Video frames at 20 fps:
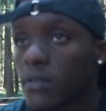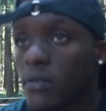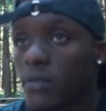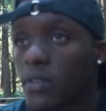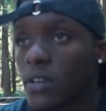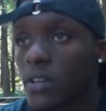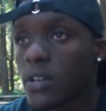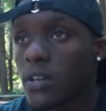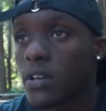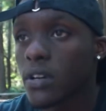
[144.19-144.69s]

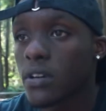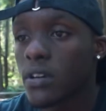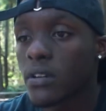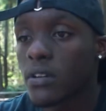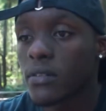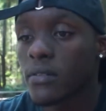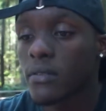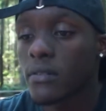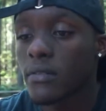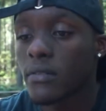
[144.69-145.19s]
but
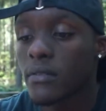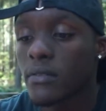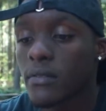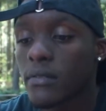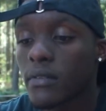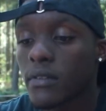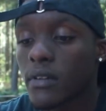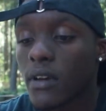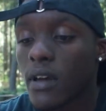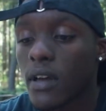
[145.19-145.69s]

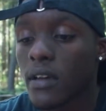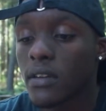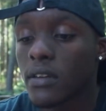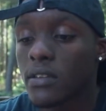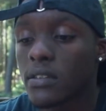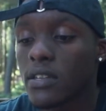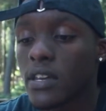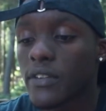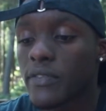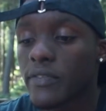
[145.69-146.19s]

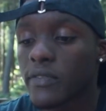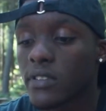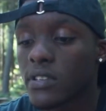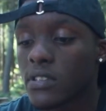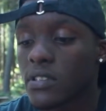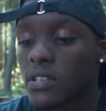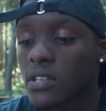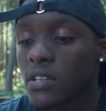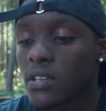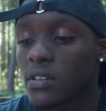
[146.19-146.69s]
it definitely
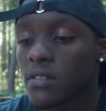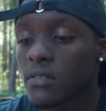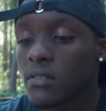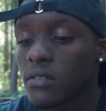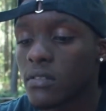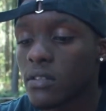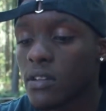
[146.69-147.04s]
didn't.